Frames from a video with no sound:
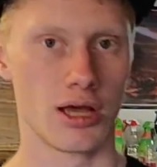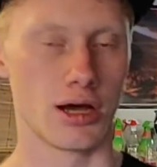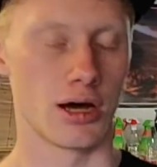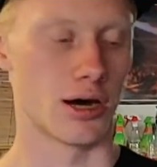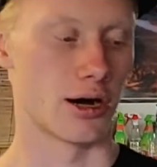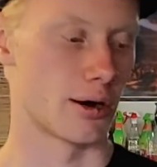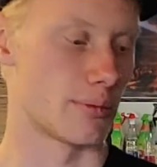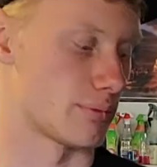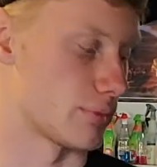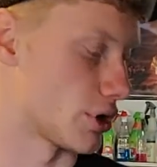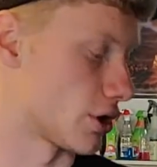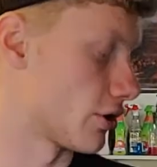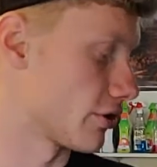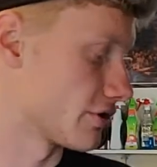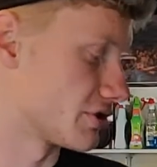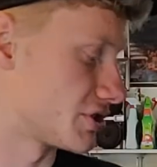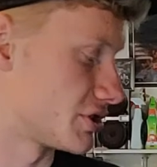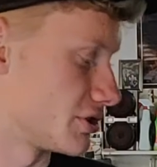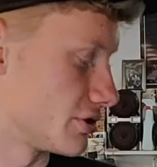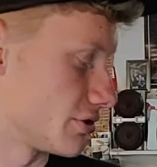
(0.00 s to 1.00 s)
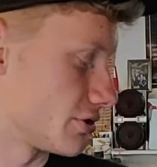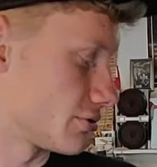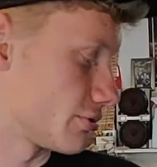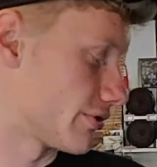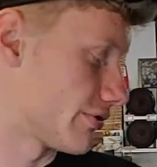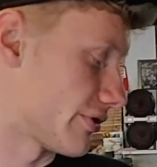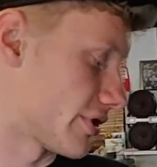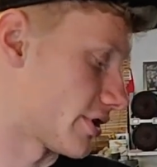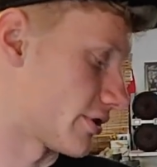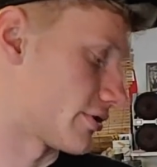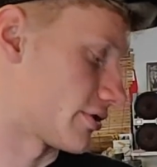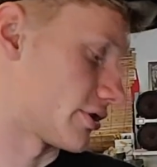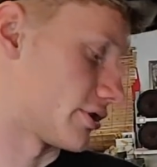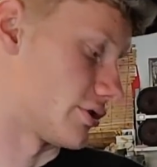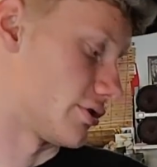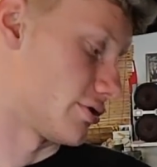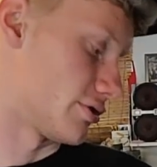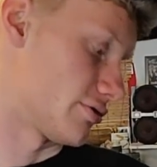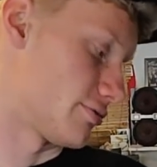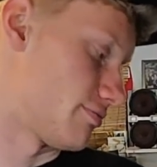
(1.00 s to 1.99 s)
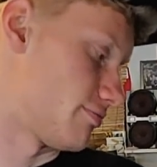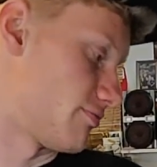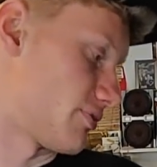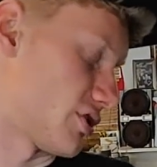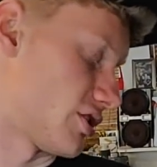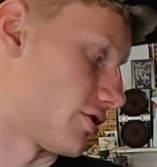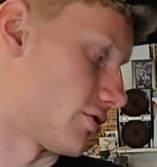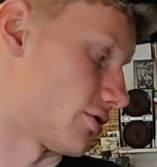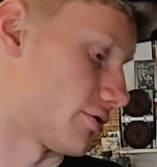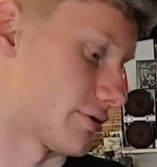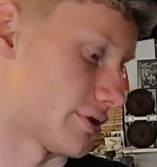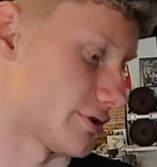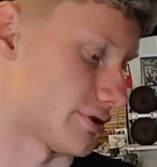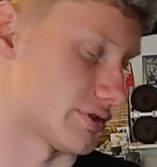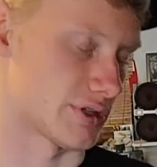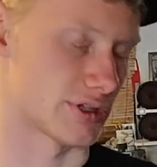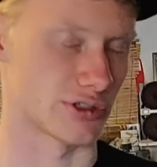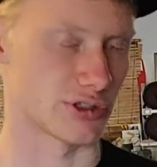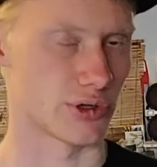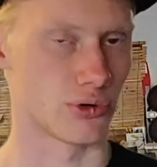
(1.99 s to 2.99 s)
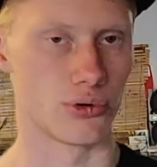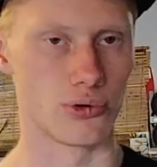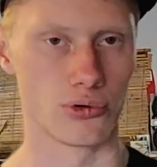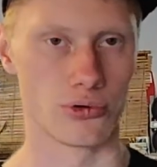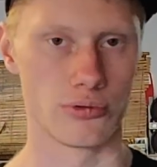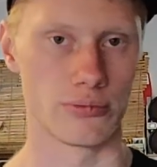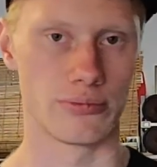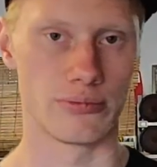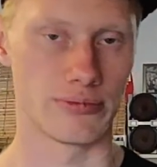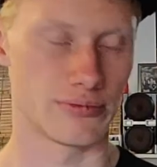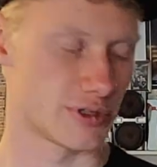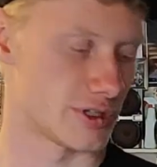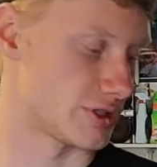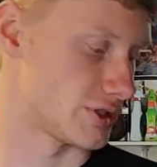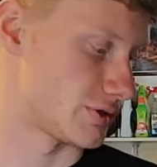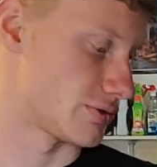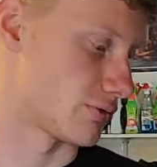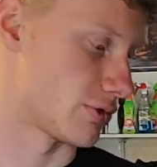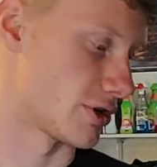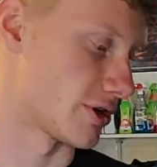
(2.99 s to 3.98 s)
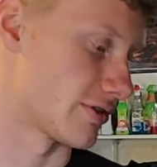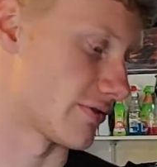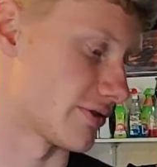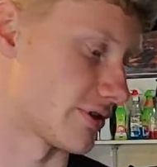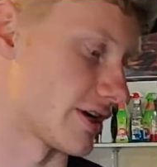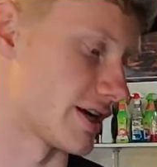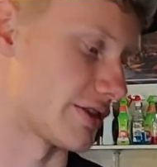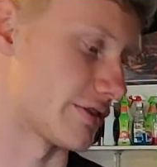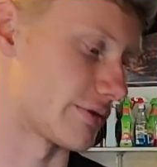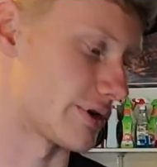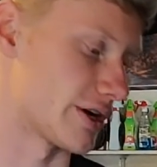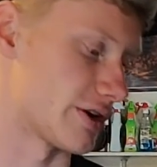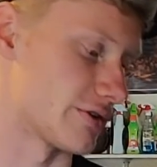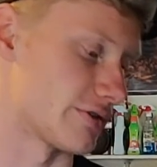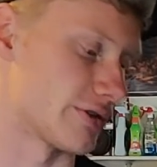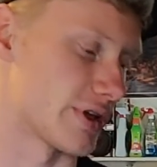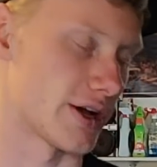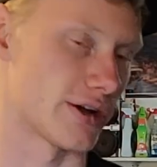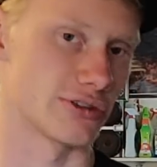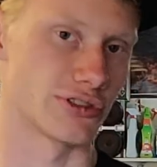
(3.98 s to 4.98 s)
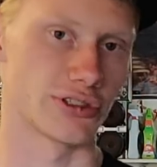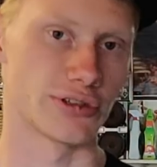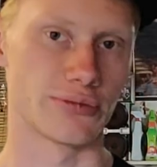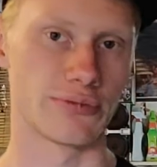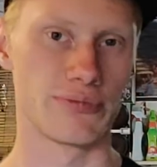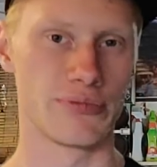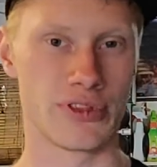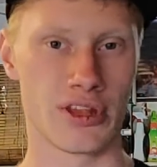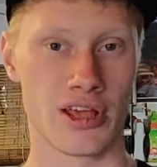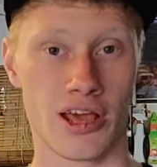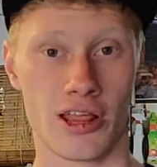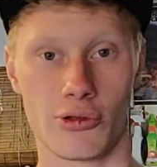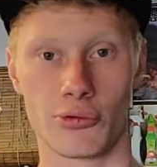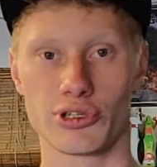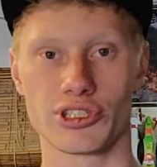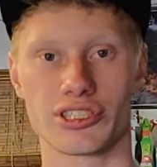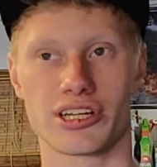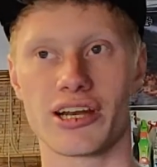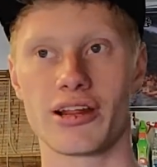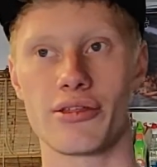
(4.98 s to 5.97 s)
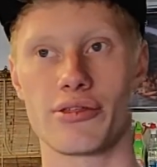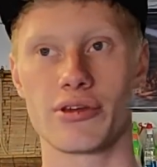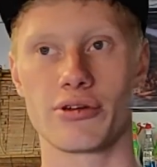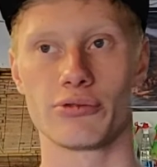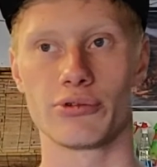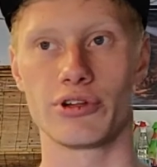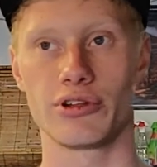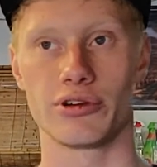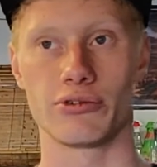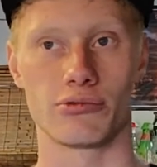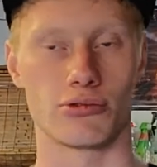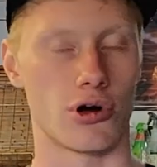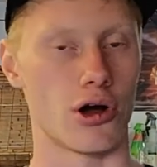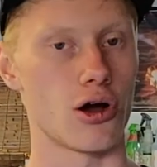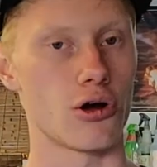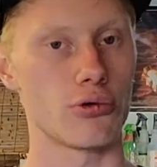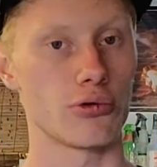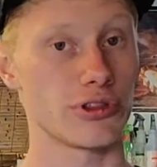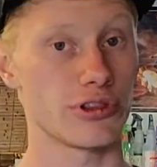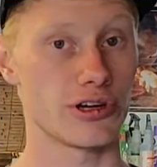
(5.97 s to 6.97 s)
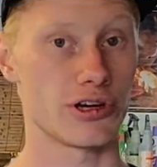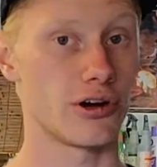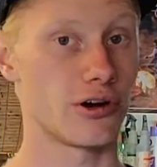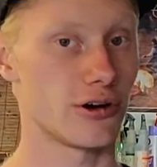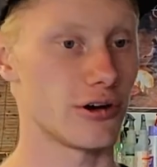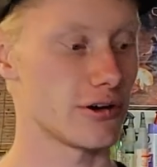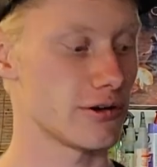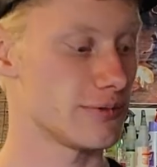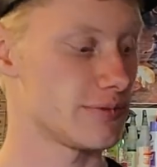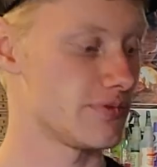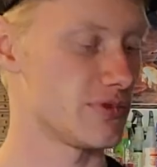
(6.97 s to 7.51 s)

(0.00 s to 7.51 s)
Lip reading: But all the seals we found are good. You know, it's old, it's whatever, it had 300,000. There wasn't anything really wrong with the car.